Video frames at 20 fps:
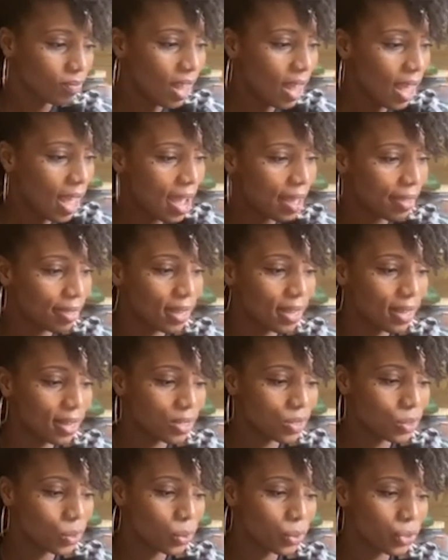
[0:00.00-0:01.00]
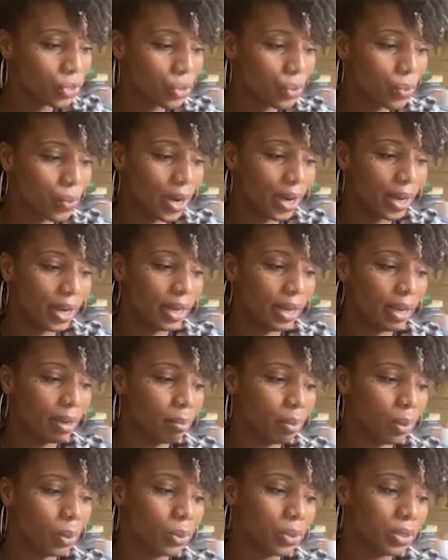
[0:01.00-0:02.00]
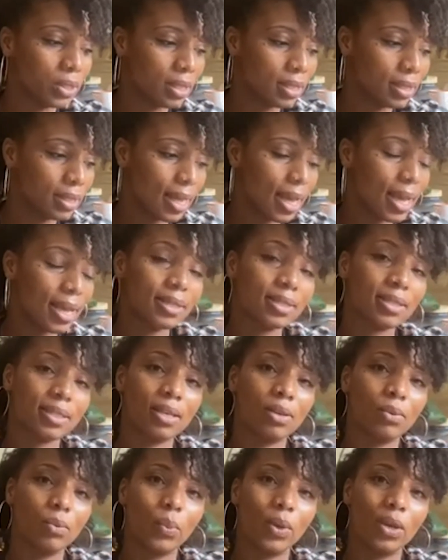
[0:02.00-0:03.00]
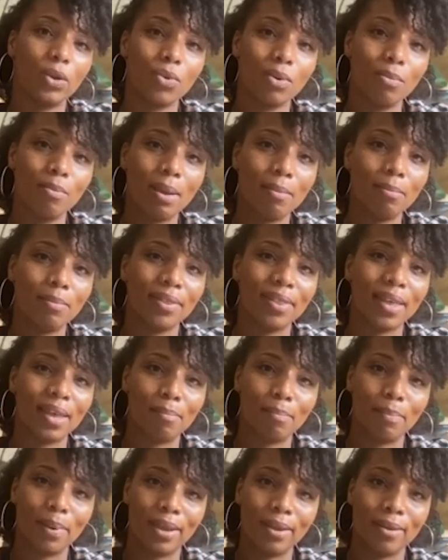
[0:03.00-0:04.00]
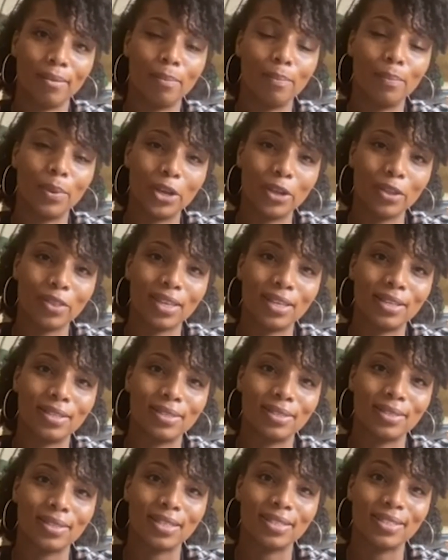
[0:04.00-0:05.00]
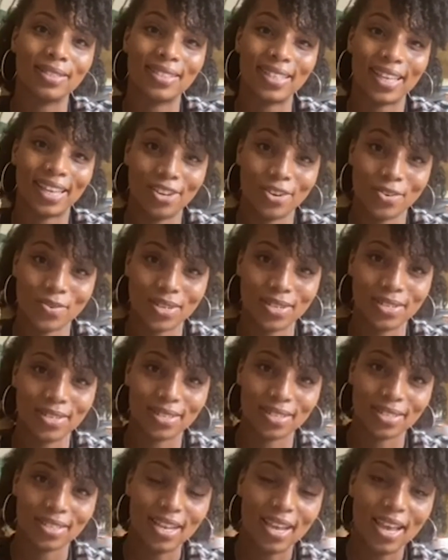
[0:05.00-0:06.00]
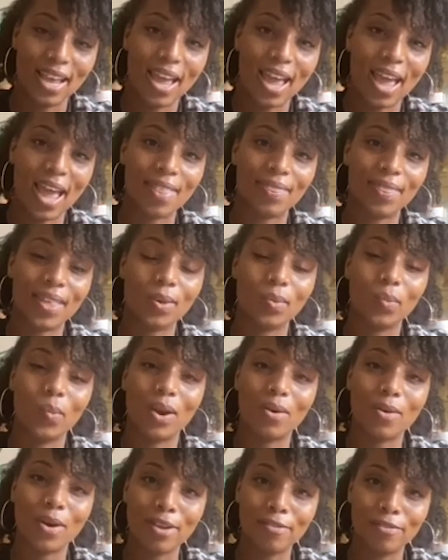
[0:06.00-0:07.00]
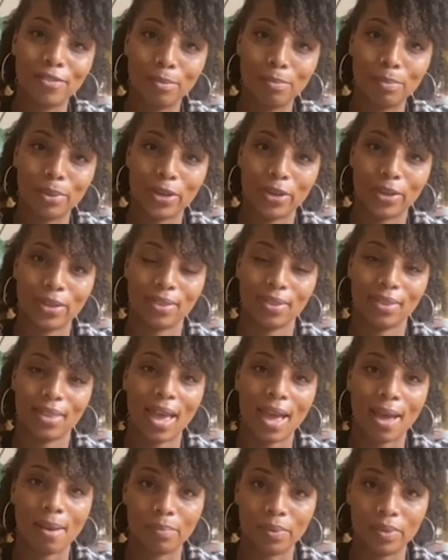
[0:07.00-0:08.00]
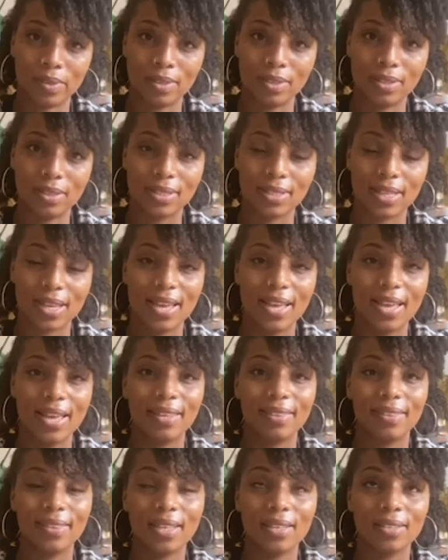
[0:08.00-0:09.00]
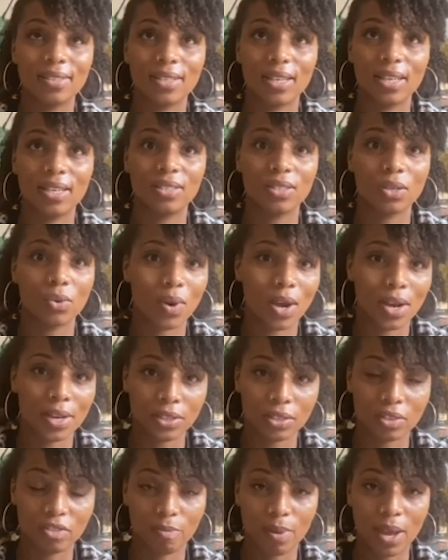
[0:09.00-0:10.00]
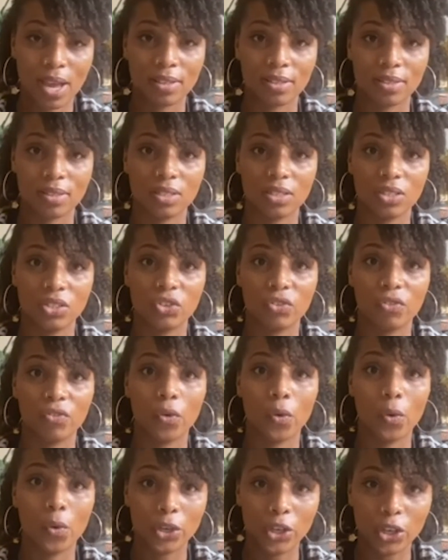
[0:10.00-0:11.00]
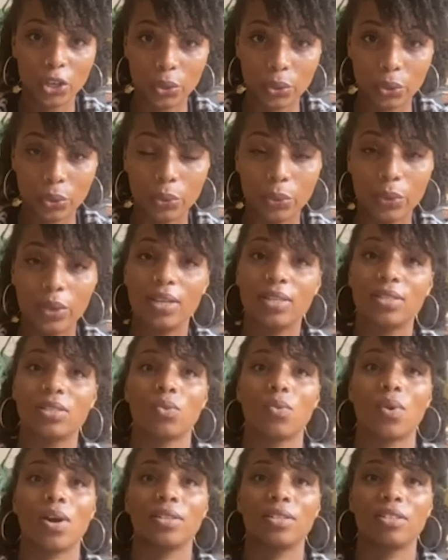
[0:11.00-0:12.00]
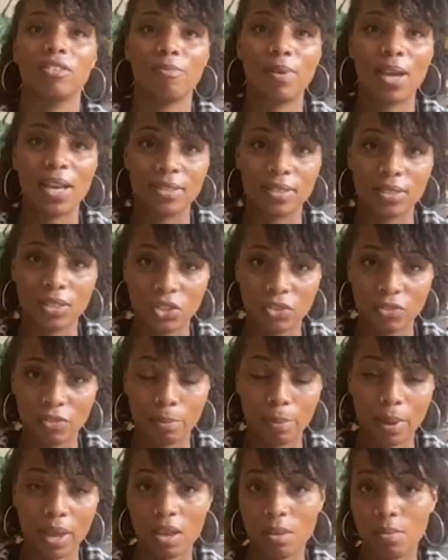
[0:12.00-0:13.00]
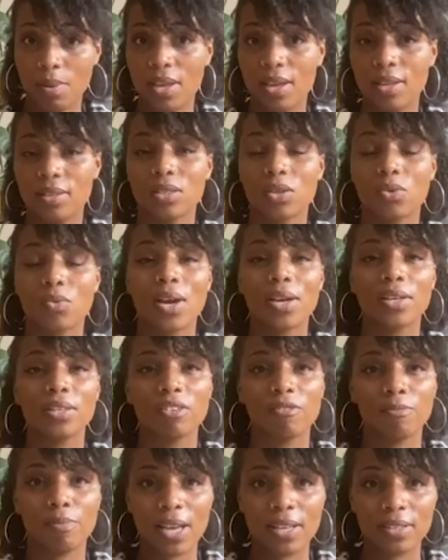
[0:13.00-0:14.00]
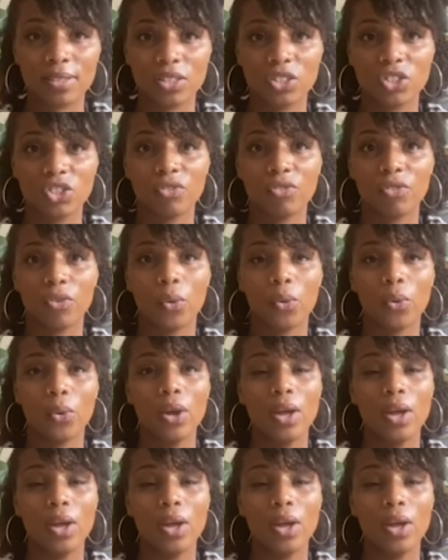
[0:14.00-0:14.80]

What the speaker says: I think it's also really important that we remember that birth is sacred, and that wherever birth happens, this is a rite of passage for you. It's a rite of passage for baby. It's a rite of passage for